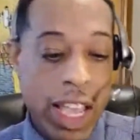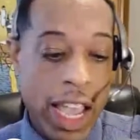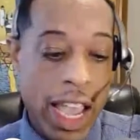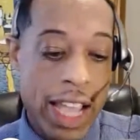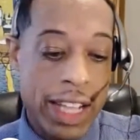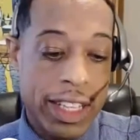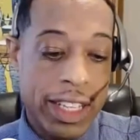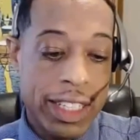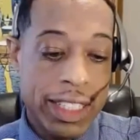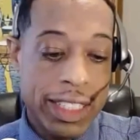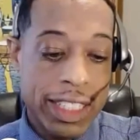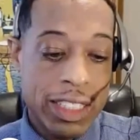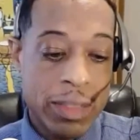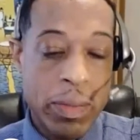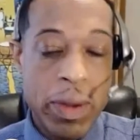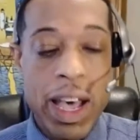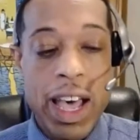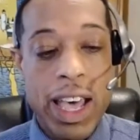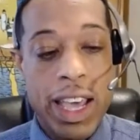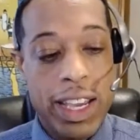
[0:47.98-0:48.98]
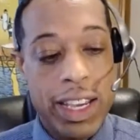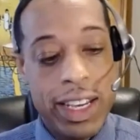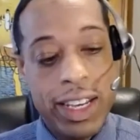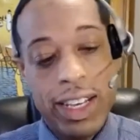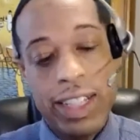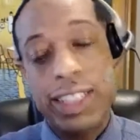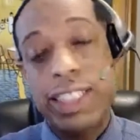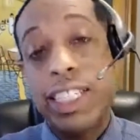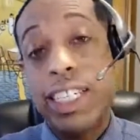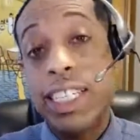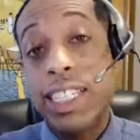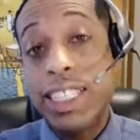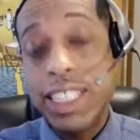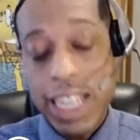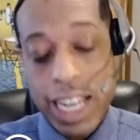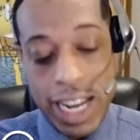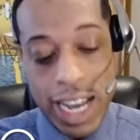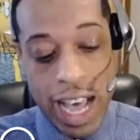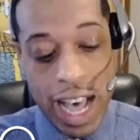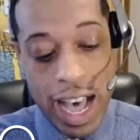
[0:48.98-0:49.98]
And this is by
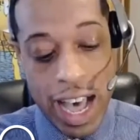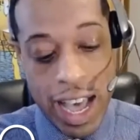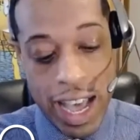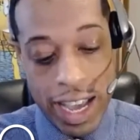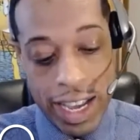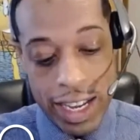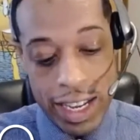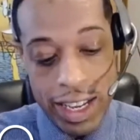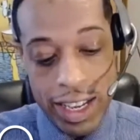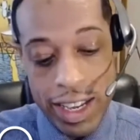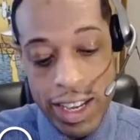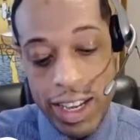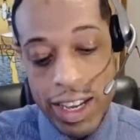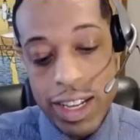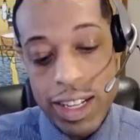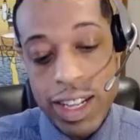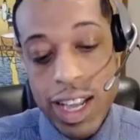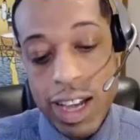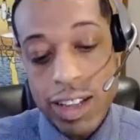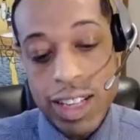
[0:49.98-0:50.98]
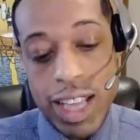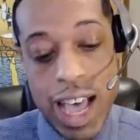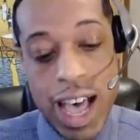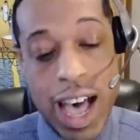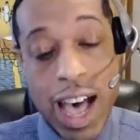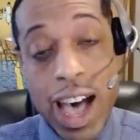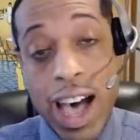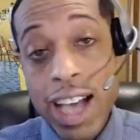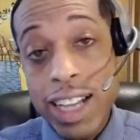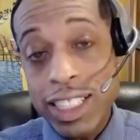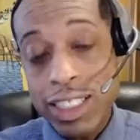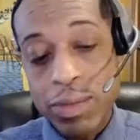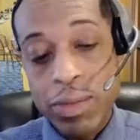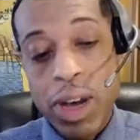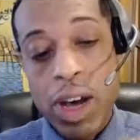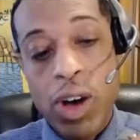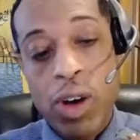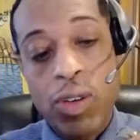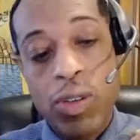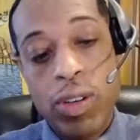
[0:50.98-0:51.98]
DJI. Now the
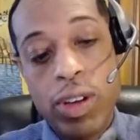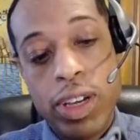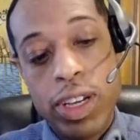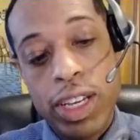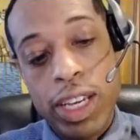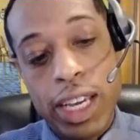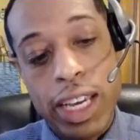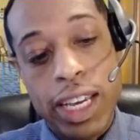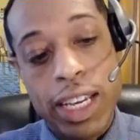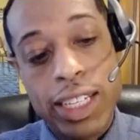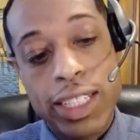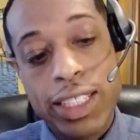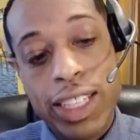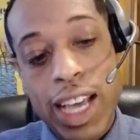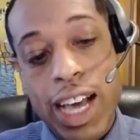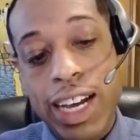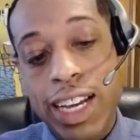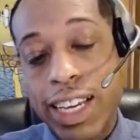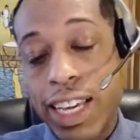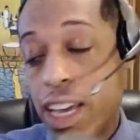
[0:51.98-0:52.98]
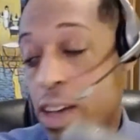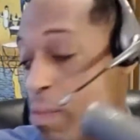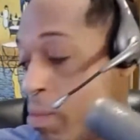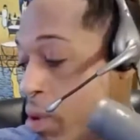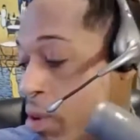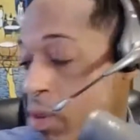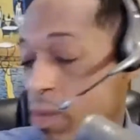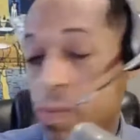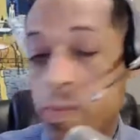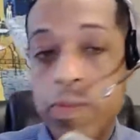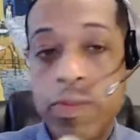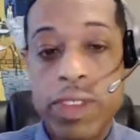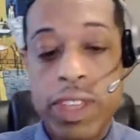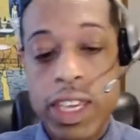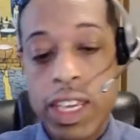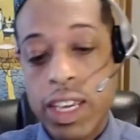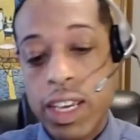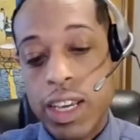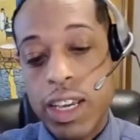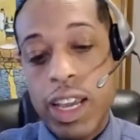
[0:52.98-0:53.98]
Osmo is a gimbal.
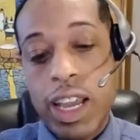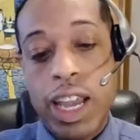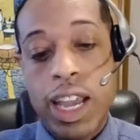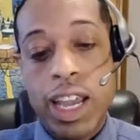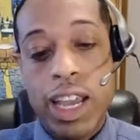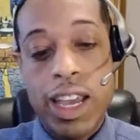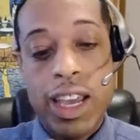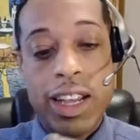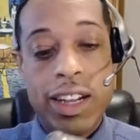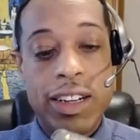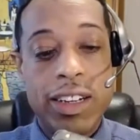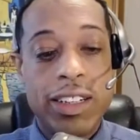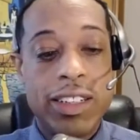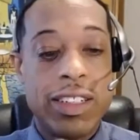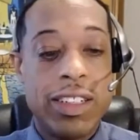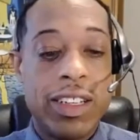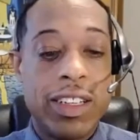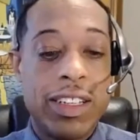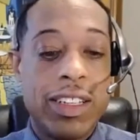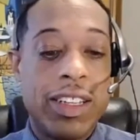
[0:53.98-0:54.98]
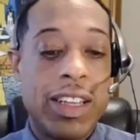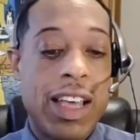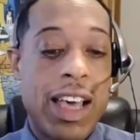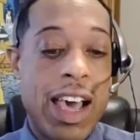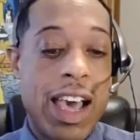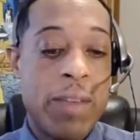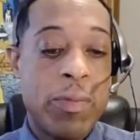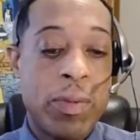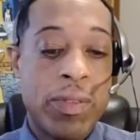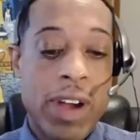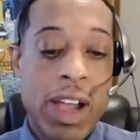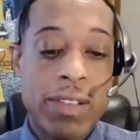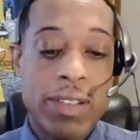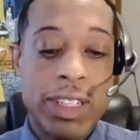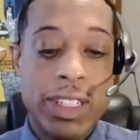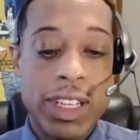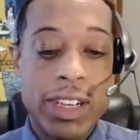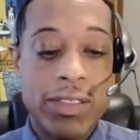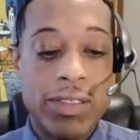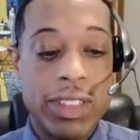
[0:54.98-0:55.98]
And I
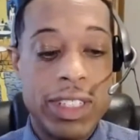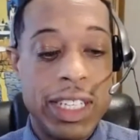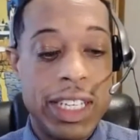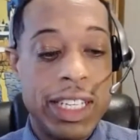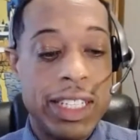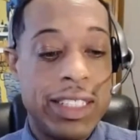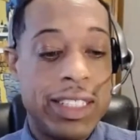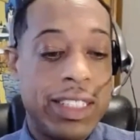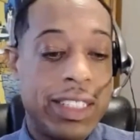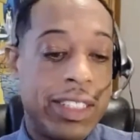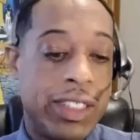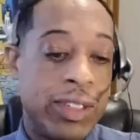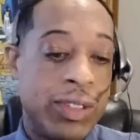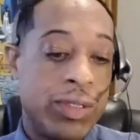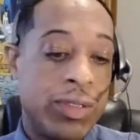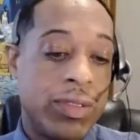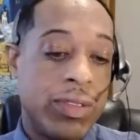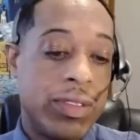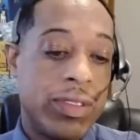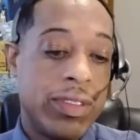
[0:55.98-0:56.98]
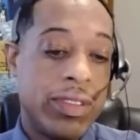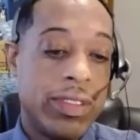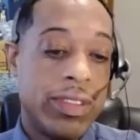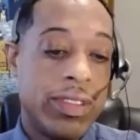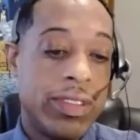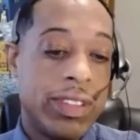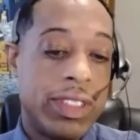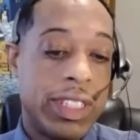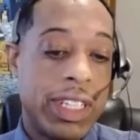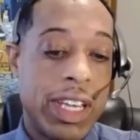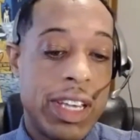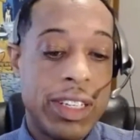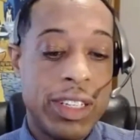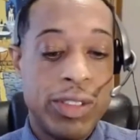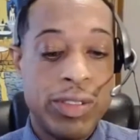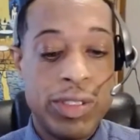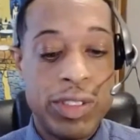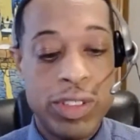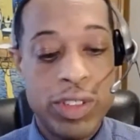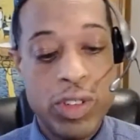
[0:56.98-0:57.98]
probably don't need to tell
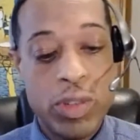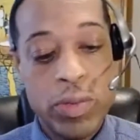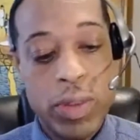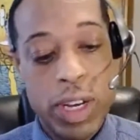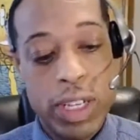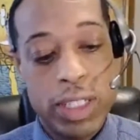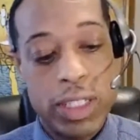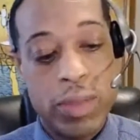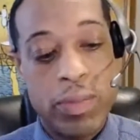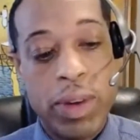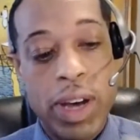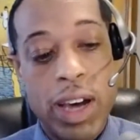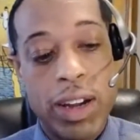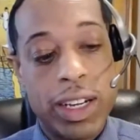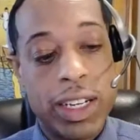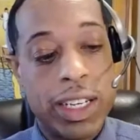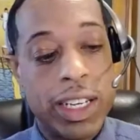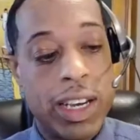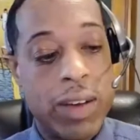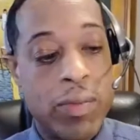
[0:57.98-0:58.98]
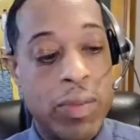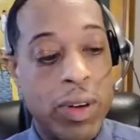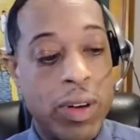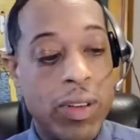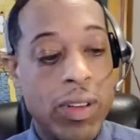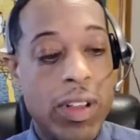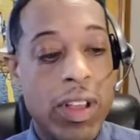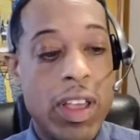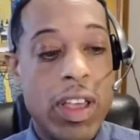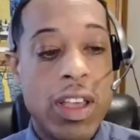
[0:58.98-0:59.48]
you too much about a gimbal.